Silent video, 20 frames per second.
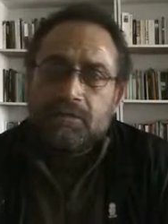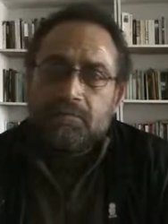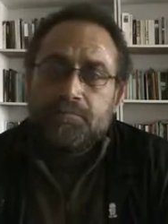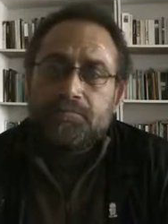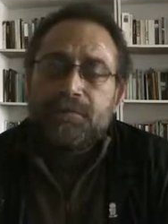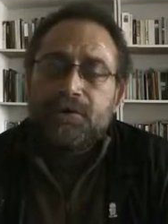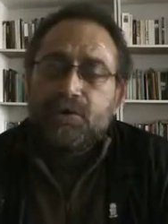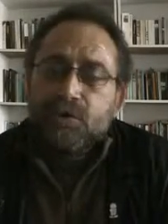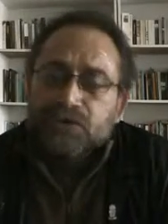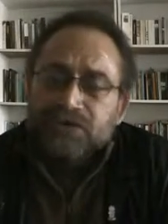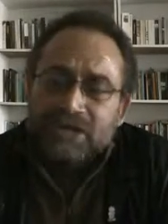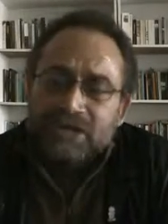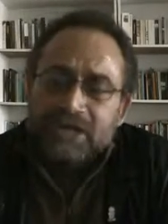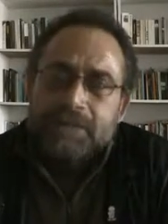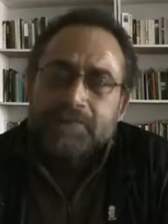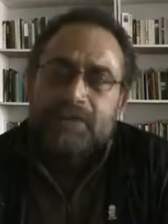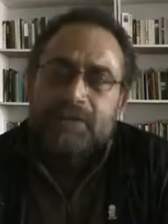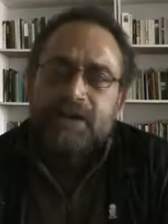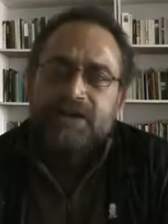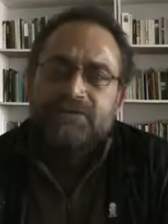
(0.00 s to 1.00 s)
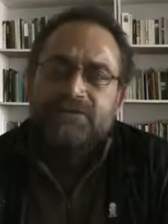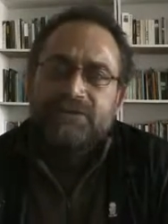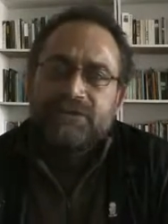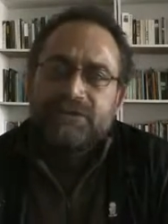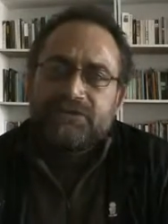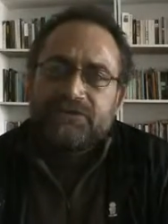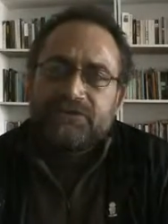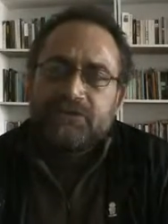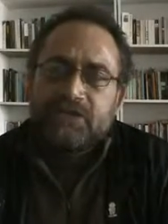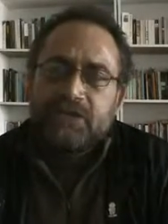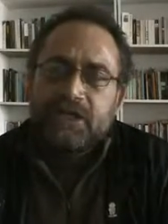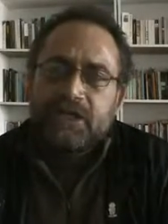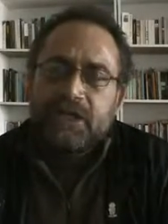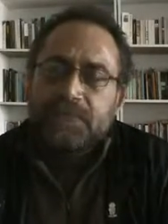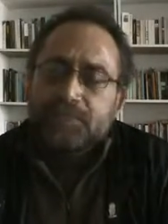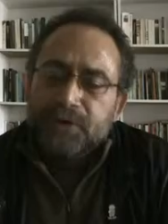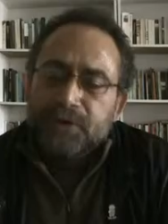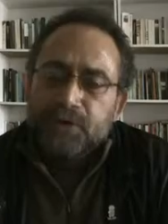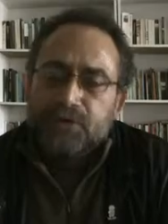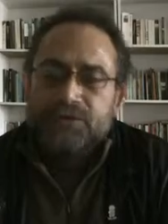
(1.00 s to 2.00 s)
brutally murdered
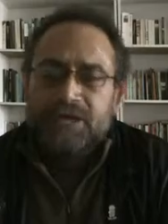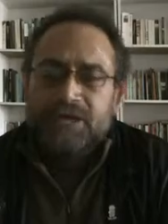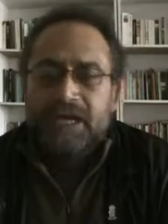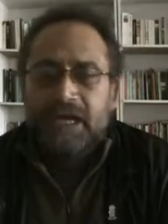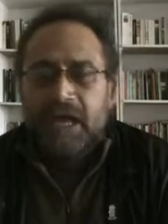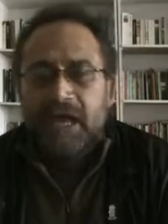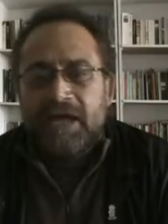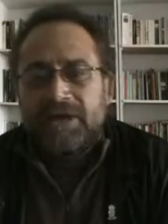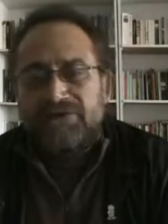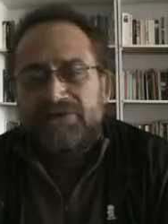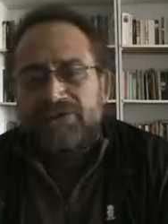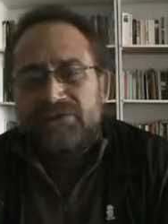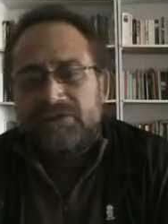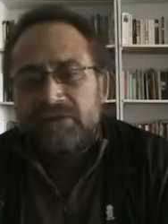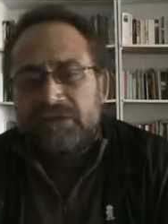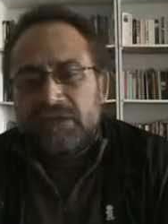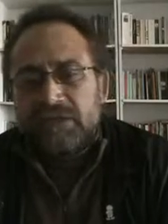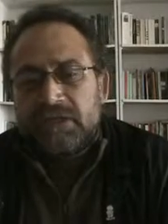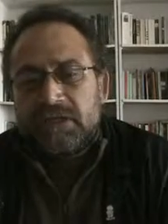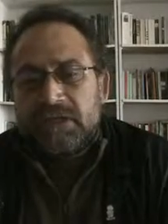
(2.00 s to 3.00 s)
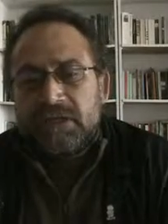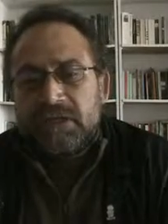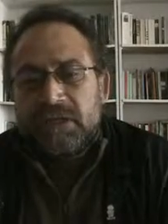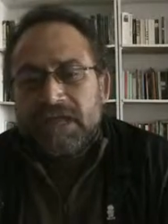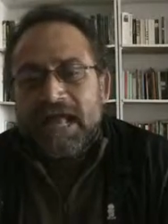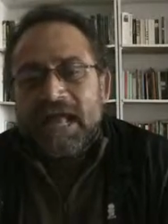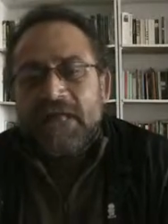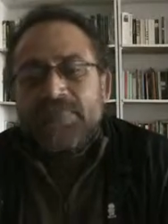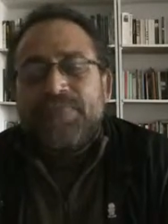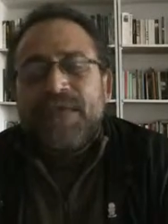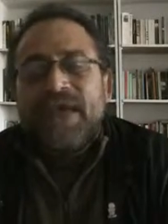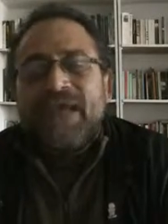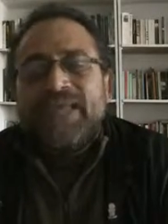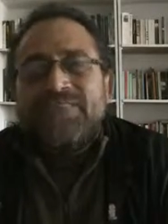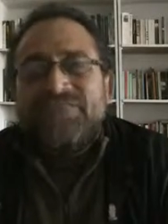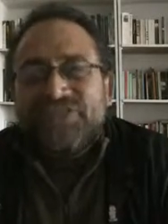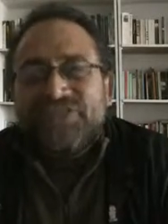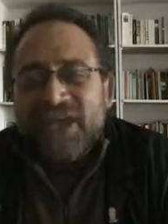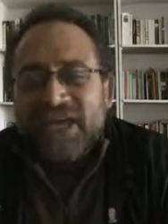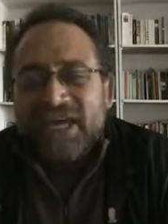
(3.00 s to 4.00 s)
in broad daylight, and the
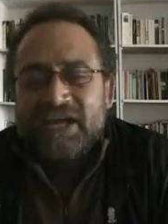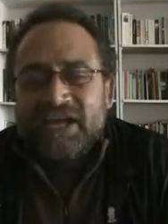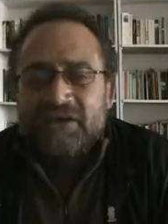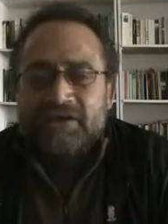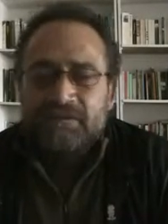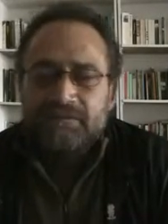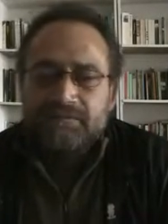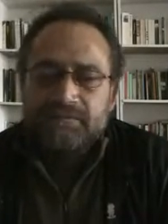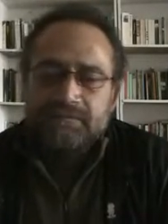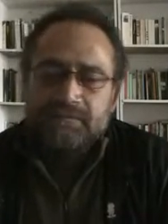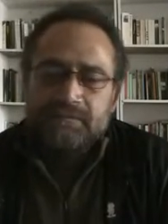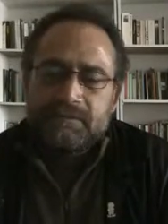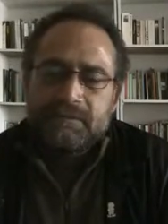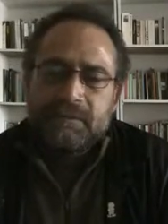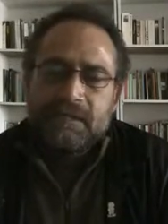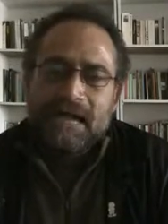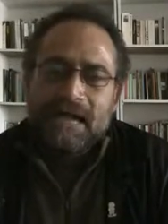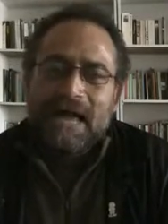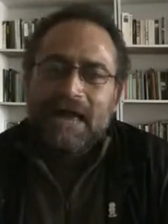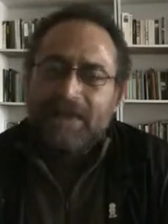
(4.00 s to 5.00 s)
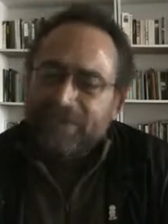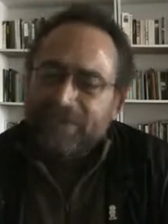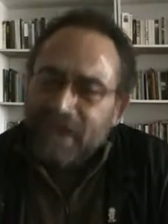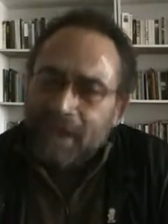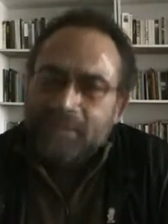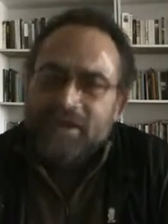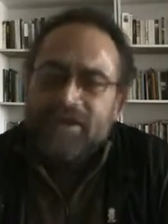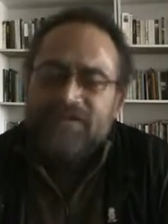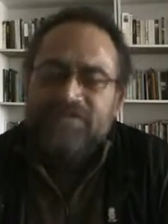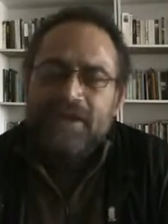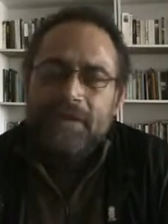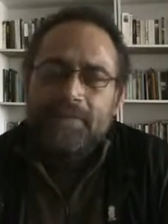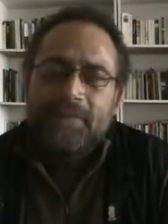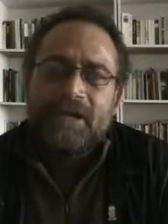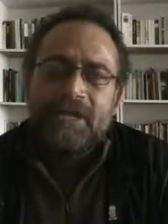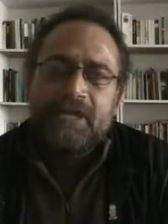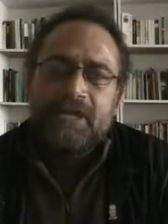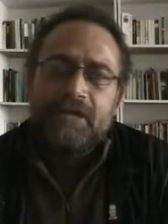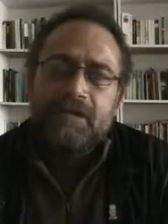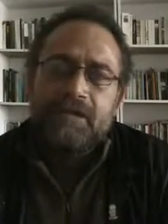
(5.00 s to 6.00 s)
entire Athamni
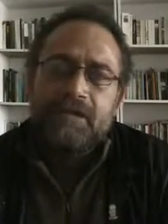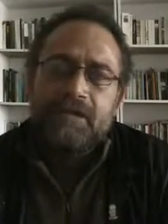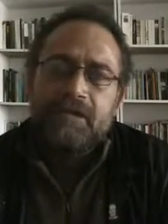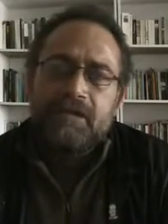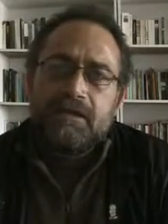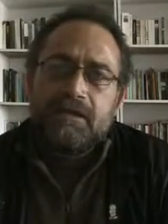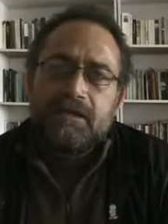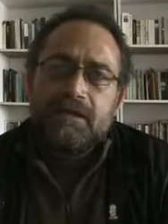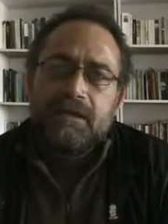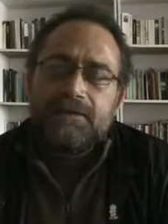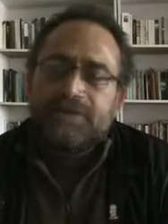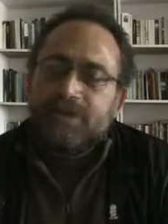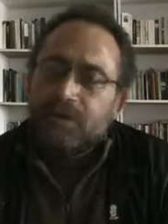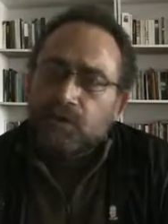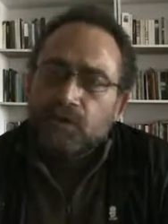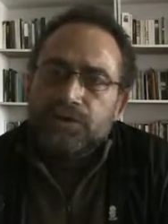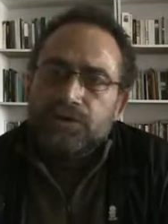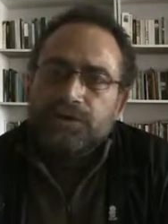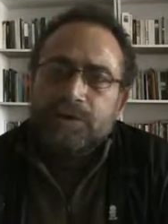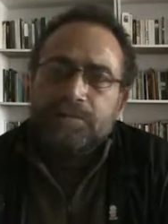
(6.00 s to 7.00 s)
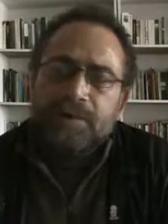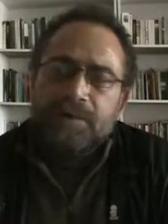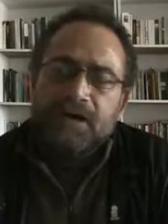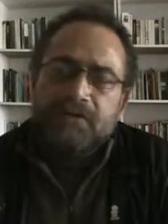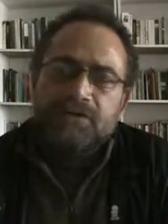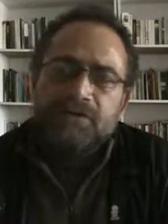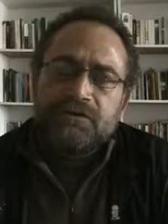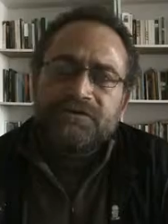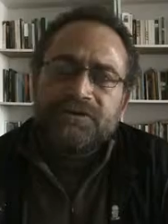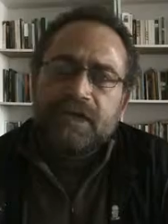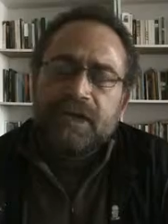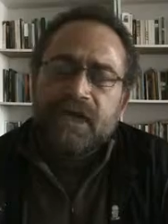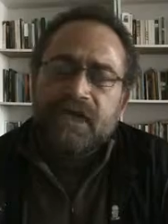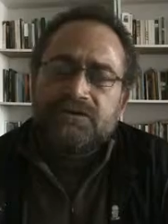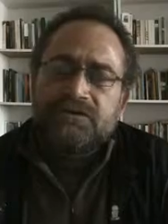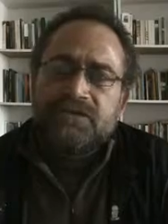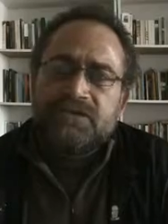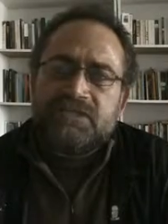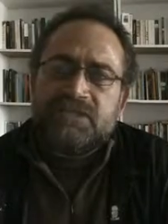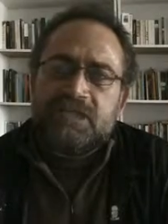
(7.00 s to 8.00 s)
family in the northern part of the
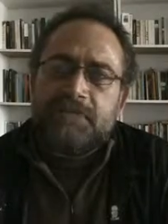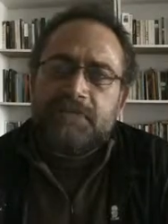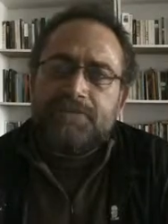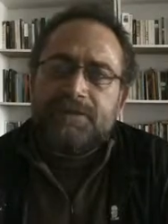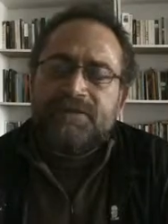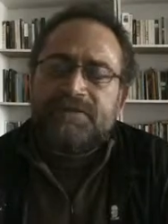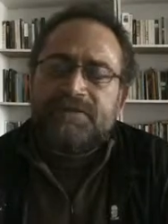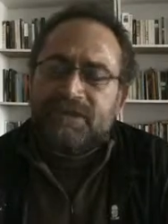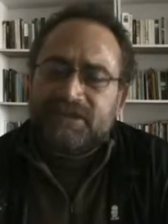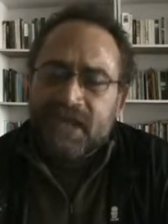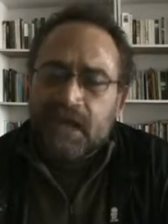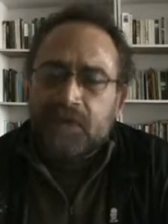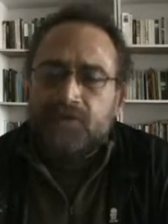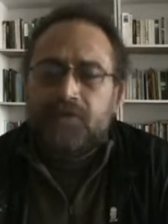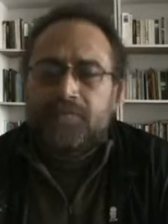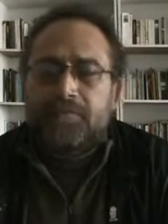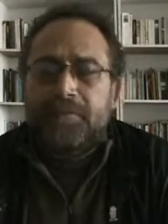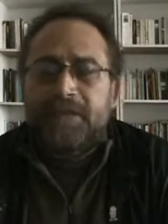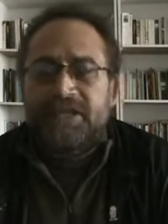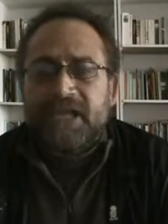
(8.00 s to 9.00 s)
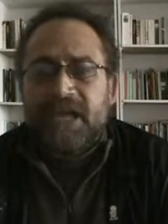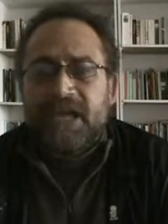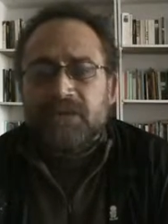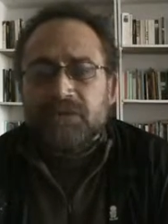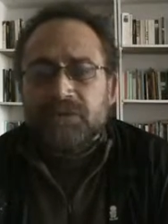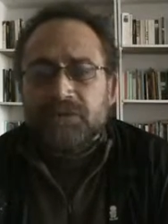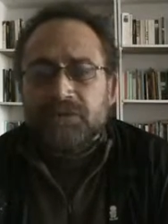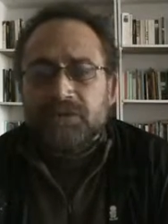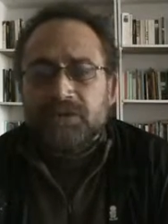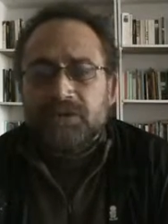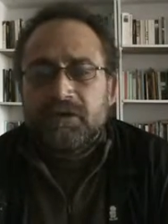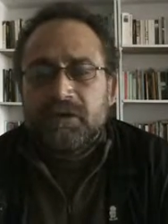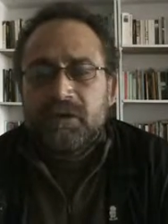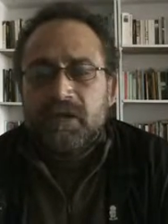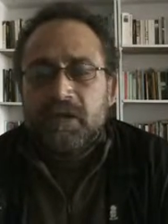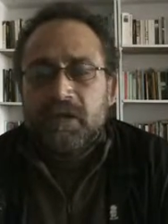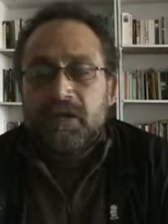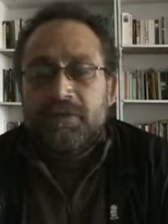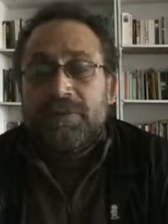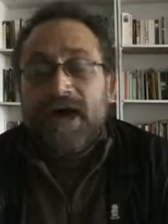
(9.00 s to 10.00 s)
Gaza Strip in the town of Beit Hanoun,
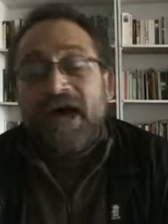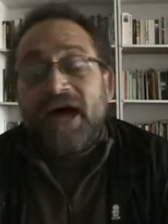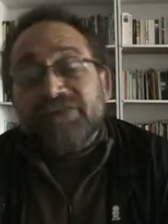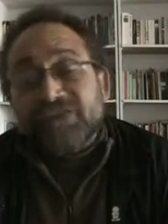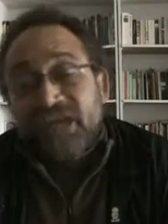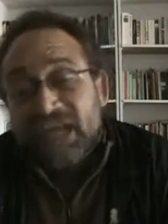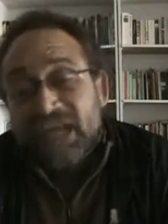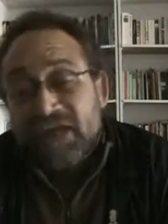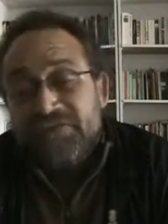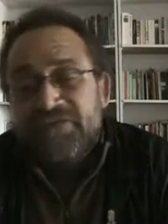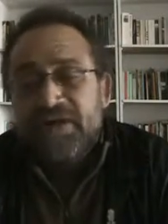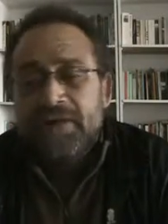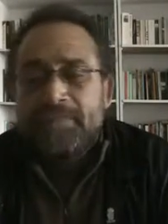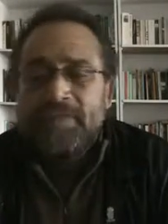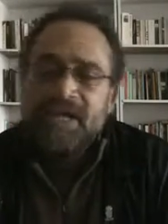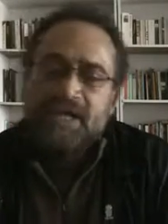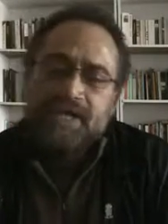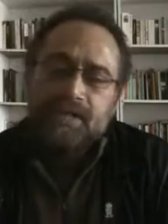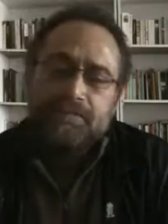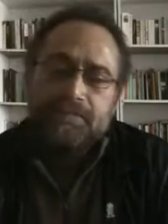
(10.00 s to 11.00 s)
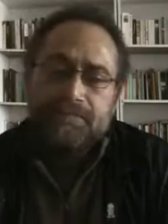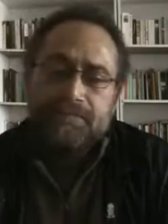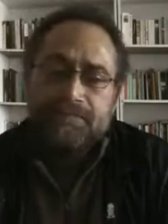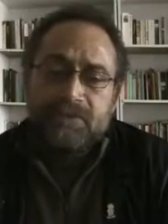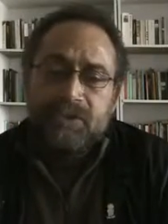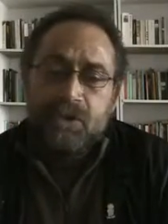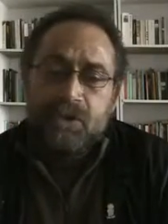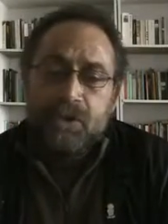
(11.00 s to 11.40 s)
the Atallah family